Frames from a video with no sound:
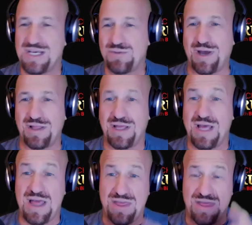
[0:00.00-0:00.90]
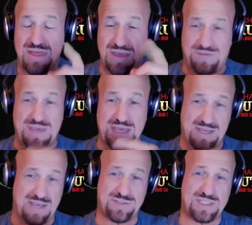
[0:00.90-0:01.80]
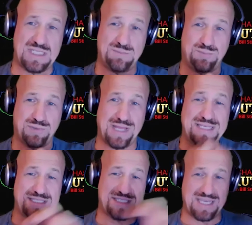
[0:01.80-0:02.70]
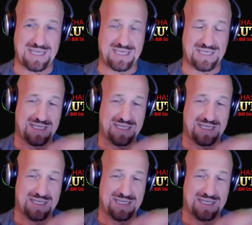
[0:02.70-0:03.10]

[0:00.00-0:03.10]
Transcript: Well, if she's placing